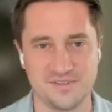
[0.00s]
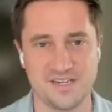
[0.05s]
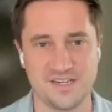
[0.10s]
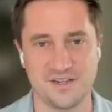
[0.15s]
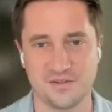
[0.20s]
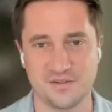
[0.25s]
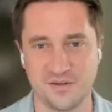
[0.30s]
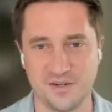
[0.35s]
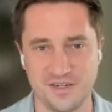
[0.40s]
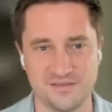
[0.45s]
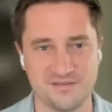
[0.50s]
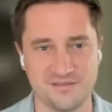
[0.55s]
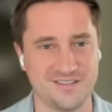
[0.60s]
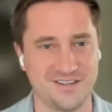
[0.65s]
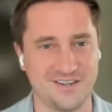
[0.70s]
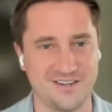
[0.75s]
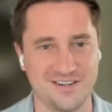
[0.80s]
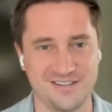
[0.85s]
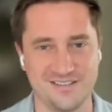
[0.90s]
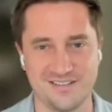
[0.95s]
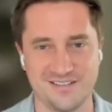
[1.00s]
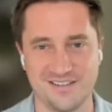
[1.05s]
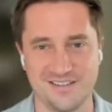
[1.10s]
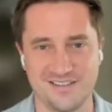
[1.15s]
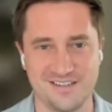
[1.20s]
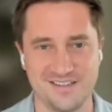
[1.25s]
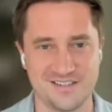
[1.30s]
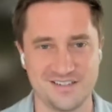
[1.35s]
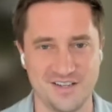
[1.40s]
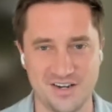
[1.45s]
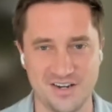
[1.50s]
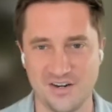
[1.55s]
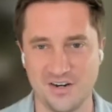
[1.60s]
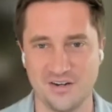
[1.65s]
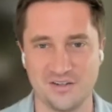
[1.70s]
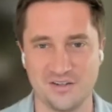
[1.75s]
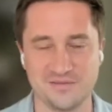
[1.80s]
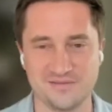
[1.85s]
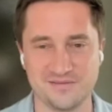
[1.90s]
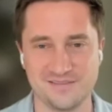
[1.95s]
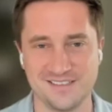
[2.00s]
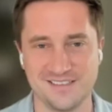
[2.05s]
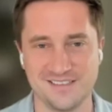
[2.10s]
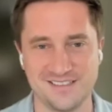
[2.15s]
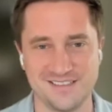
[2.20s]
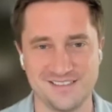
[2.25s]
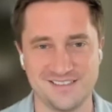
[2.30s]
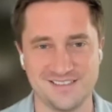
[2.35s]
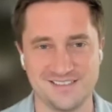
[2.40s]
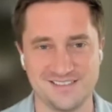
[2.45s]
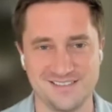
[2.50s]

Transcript: Sounds great. great. All right. All Thanks right. Lot, Take care now.